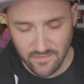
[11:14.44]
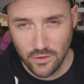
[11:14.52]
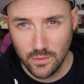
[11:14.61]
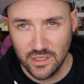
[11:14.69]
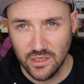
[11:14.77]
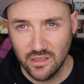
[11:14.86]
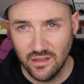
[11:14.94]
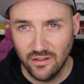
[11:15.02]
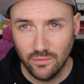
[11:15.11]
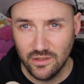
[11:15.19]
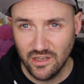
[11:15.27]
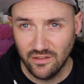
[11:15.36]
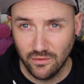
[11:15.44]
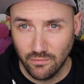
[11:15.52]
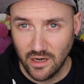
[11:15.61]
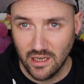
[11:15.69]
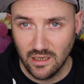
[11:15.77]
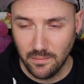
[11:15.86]
If you were doing this with just a
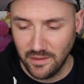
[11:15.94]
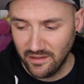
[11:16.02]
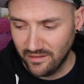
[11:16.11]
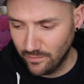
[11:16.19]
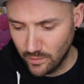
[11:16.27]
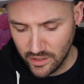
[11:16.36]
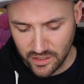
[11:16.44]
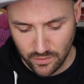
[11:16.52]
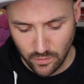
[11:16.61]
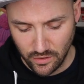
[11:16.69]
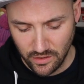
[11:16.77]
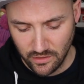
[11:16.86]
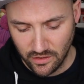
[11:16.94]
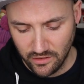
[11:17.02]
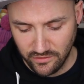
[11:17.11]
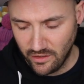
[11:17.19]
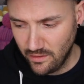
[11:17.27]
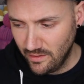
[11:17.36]
regular piece of wood, what you
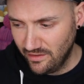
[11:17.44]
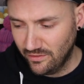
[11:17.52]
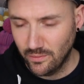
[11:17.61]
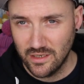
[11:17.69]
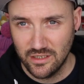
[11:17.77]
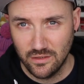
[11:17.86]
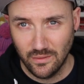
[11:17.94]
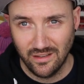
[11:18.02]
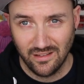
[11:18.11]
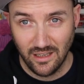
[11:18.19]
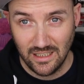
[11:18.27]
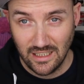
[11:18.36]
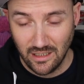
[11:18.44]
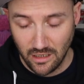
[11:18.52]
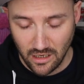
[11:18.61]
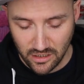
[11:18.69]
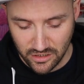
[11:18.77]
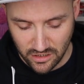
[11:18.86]
could do is switch to a slightly
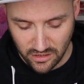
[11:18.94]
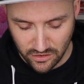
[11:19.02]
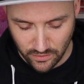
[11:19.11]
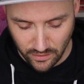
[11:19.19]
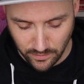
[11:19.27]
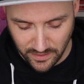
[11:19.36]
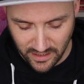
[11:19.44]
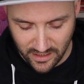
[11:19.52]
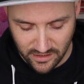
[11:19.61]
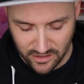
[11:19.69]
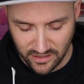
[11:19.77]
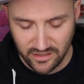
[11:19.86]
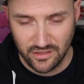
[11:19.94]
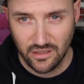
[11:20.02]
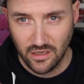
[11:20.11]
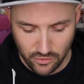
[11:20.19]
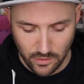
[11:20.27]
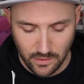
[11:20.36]
larger drill bit and just
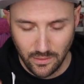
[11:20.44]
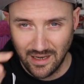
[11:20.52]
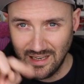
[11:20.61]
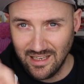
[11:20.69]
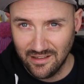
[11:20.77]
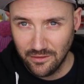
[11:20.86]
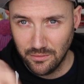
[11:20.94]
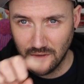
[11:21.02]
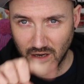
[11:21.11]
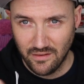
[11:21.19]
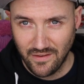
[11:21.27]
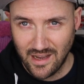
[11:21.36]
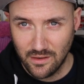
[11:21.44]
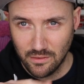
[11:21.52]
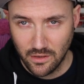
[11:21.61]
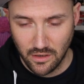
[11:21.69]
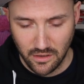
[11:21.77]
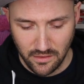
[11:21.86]
drill a little kind of
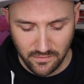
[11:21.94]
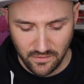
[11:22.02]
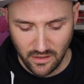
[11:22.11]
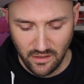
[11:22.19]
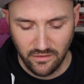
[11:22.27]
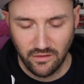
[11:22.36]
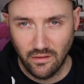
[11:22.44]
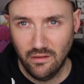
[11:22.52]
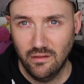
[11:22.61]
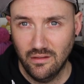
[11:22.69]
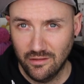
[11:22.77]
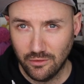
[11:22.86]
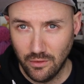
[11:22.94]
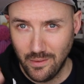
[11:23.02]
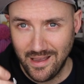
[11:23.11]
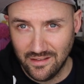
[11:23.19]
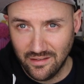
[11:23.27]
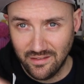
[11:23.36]
alcove so that the screw
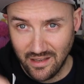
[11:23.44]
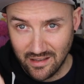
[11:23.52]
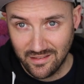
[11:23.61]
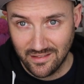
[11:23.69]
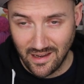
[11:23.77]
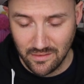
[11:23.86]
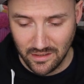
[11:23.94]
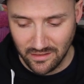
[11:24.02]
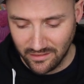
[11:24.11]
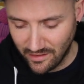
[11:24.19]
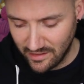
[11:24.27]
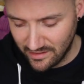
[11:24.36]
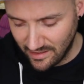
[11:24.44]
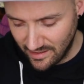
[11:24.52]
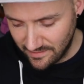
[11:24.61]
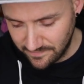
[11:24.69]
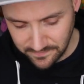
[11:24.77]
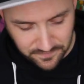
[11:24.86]
head sits down inside
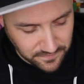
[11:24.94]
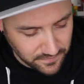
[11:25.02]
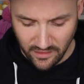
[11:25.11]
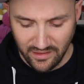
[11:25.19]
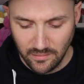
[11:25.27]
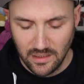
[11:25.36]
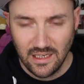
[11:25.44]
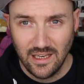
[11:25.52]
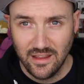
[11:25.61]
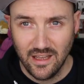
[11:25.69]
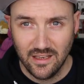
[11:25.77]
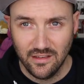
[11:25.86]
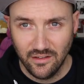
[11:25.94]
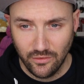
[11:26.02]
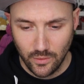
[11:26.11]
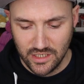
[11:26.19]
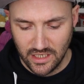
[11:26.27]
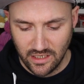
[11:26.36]
that. Similarly then,
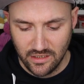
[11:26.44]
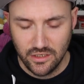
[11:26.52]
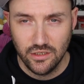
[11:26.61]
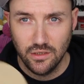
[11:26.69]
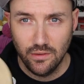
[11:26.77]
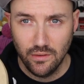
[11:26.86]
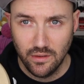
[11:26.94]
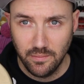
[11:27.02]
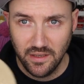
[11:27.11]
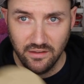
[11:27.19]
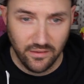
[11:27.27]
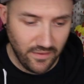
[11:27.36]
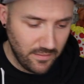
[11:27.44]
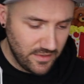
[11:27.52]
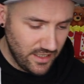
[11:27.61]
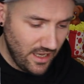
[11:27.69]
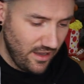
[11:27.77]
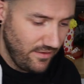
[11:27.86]
switching to the piece of
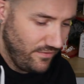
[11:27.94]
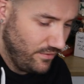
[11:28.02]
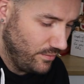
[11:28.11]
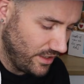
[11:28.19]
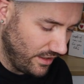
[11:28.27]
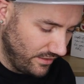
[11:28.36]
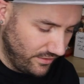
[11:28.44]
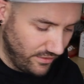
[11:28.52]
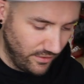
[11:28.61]
MDF, we're going